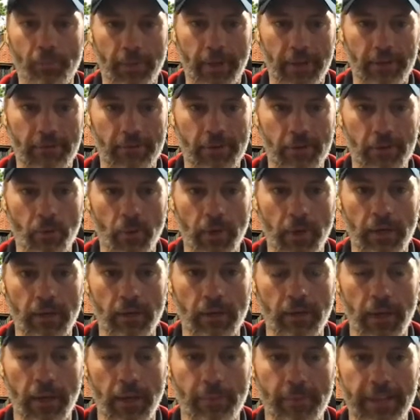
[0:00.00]
if you
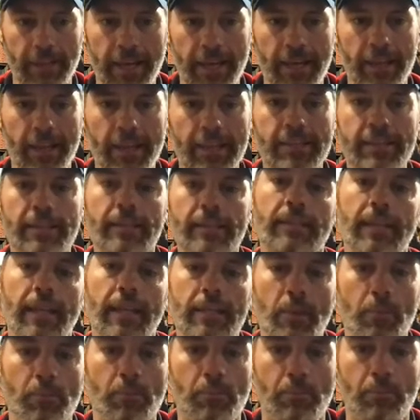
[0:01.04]
will. I mean, that's
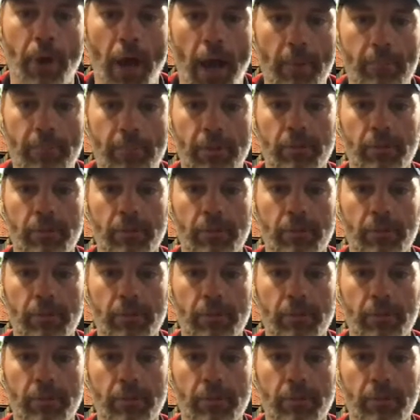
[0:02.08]
a popular